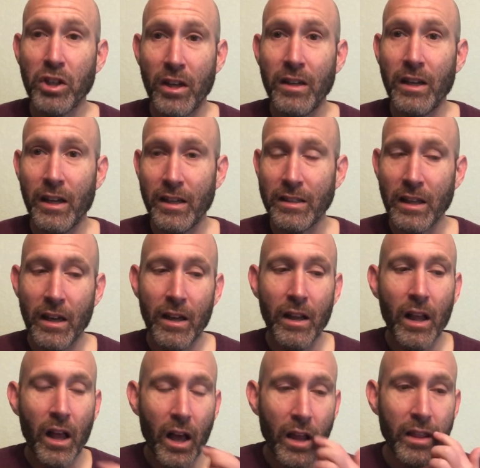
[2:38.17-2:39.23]
Indians,
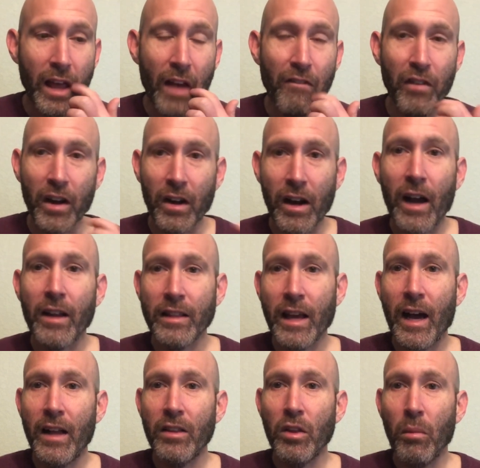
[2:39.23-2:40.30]
they figured out
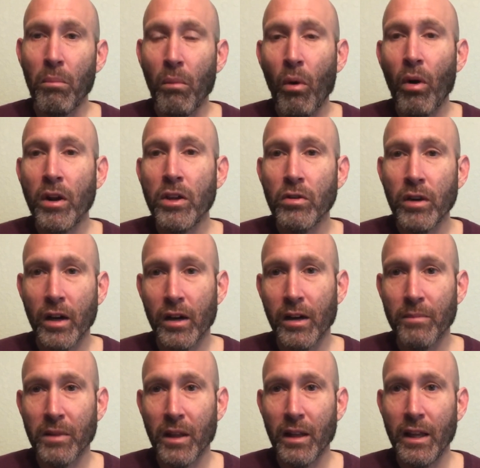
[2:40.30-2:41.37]
that the more you cut
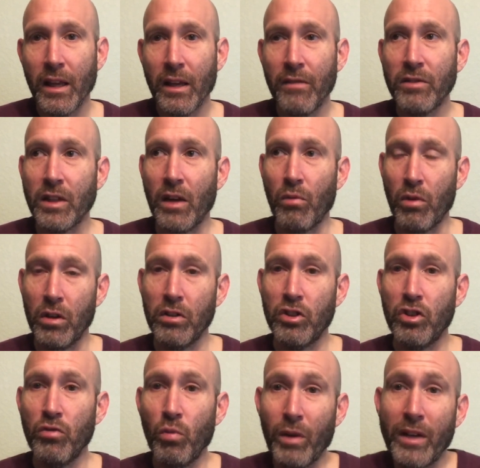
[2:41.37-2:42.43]
up the leaves, it
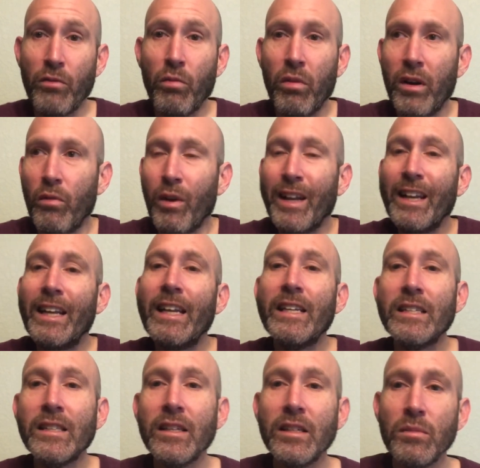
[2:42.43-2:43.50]

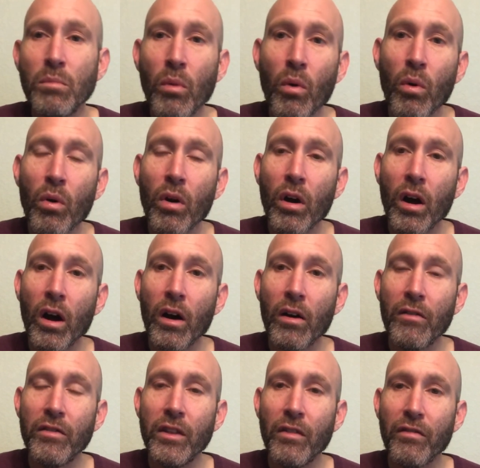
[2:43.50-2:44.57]
releases more
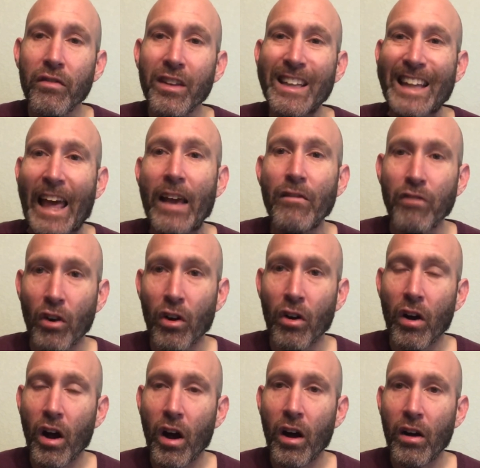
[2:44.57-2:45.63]
of the
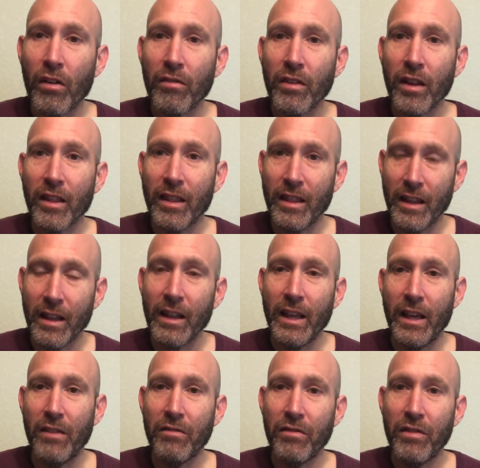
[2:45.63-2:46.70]
flavor of the
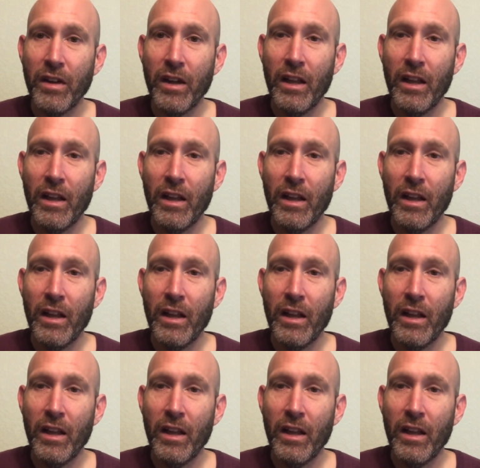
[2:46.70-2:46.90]
leaf.